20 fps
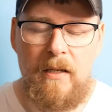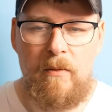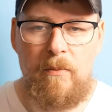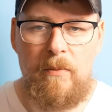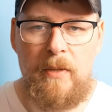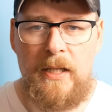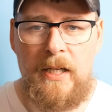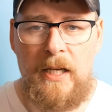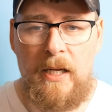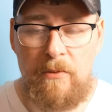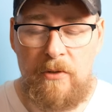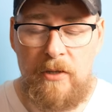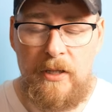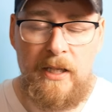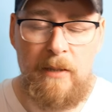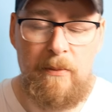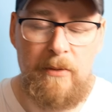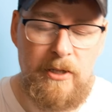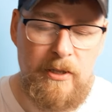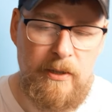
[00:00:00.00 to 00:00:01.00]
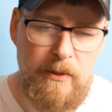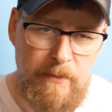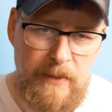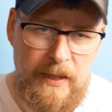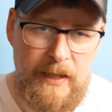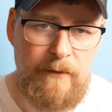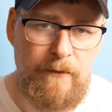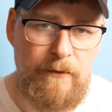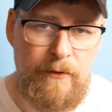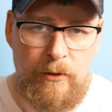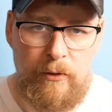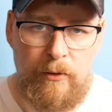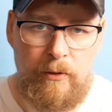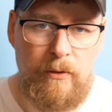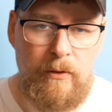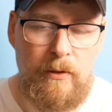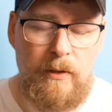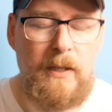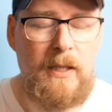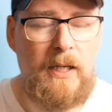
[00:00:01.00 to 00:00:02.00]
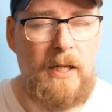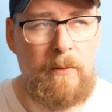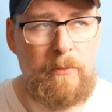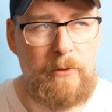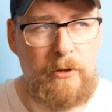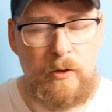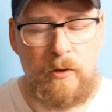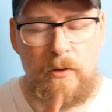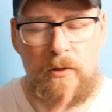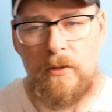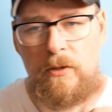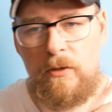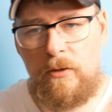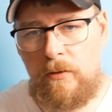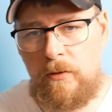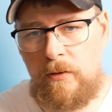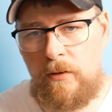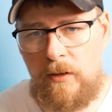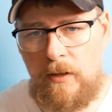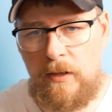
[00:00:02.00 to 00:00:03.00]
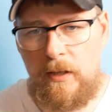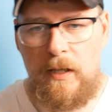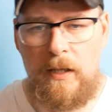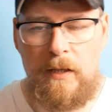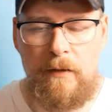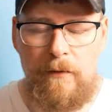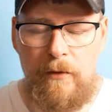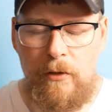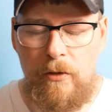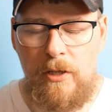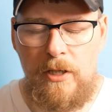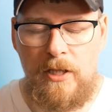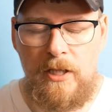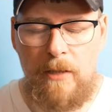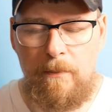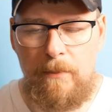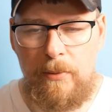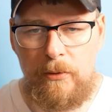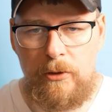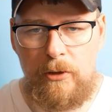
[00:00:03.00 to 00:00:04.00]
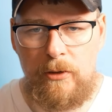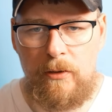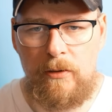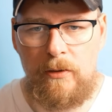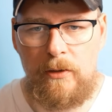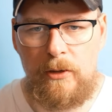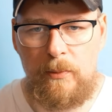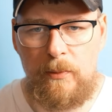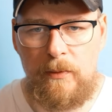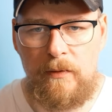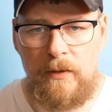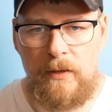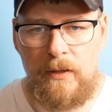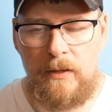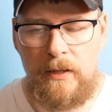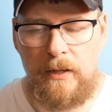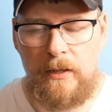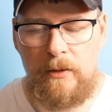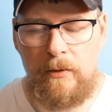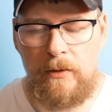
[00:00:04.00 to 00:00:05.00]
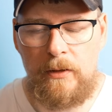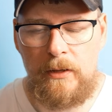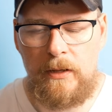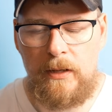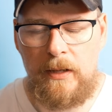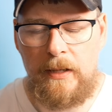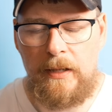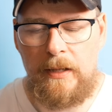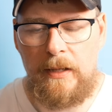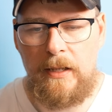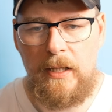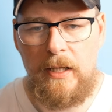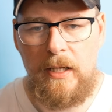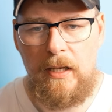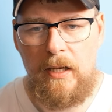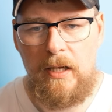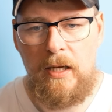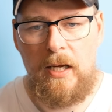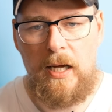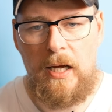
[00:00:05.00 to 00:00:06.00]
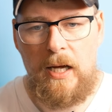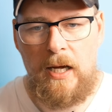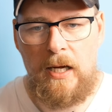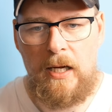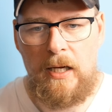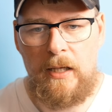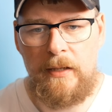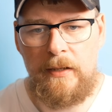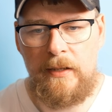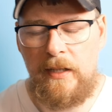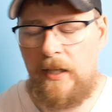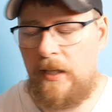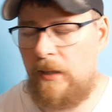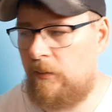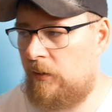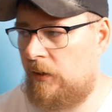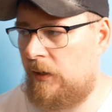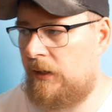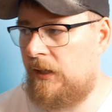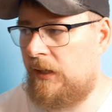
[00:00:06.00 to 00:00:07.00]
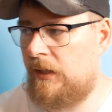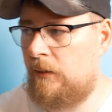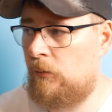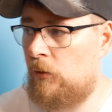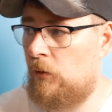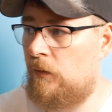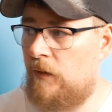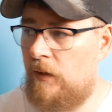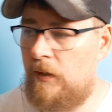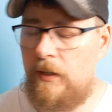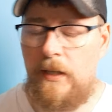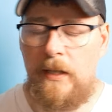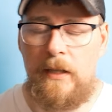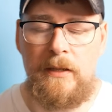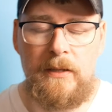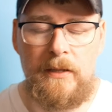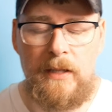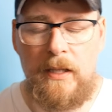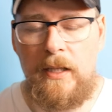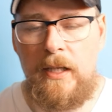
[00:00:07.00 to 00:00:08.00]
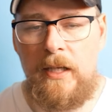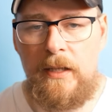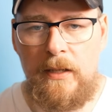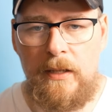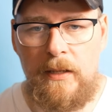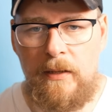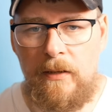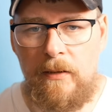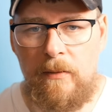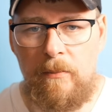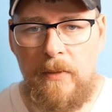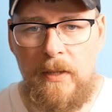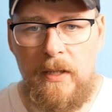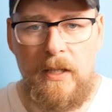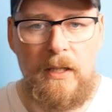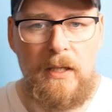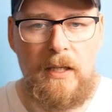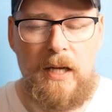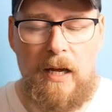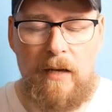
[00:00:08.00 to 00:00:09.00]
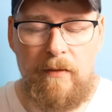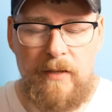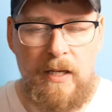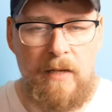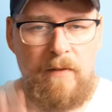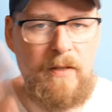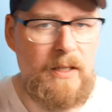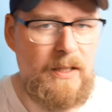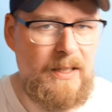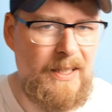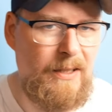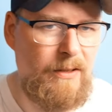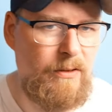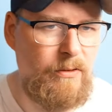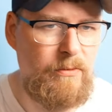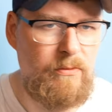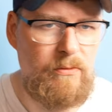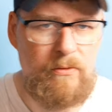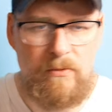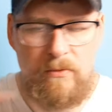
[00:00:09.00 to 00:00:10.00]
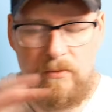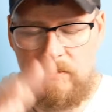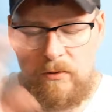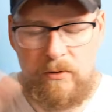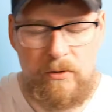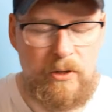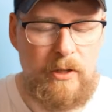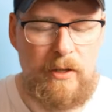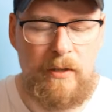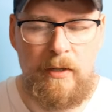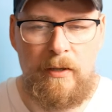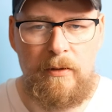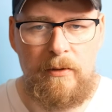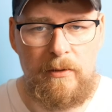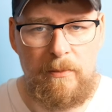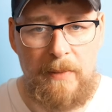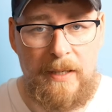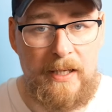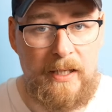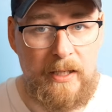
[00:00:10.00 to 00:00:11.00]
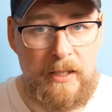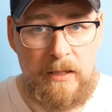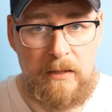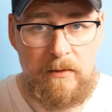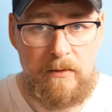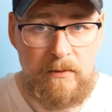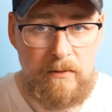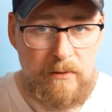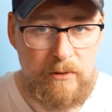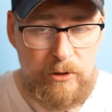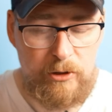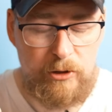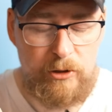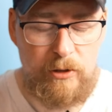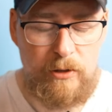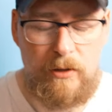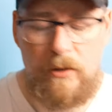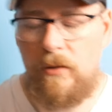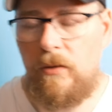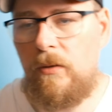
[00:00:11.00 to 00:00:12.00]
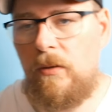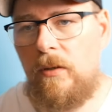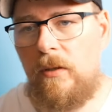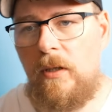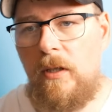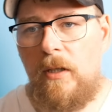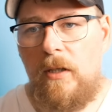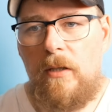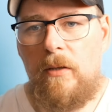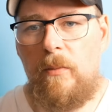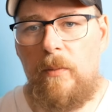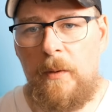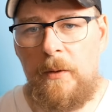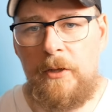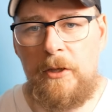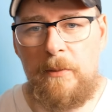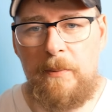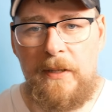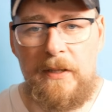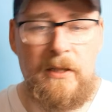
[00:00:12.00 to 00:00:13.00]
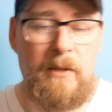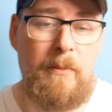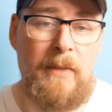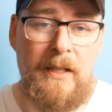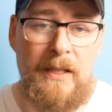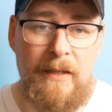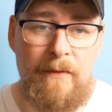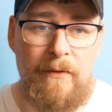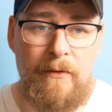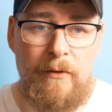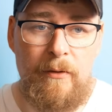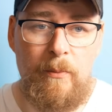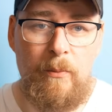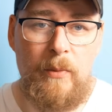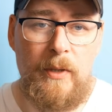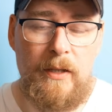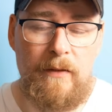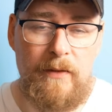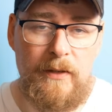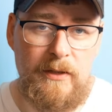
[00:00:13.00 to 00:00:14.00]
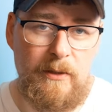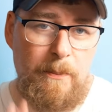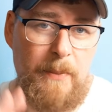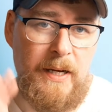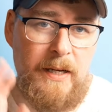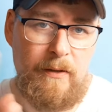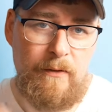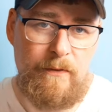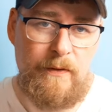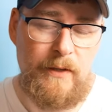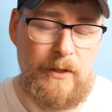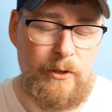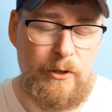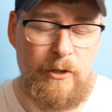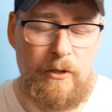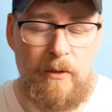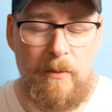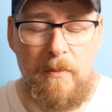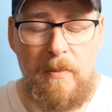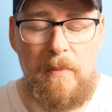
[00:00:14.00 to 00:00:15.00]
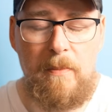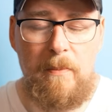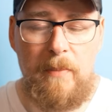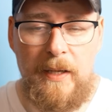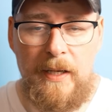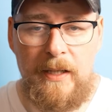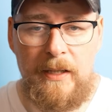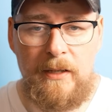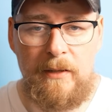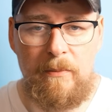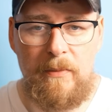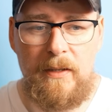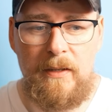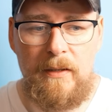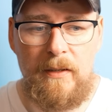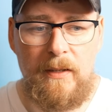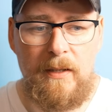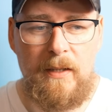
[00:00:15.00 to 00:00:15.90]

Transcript: But yeah, I'm going to get my sun back through and I'm just going to do a few simple shots with continuous light, and then I'm going to take them over and start editing them. I've gave you a little look around my studio, which is basically my living room where I've had to pile furniture up behind me.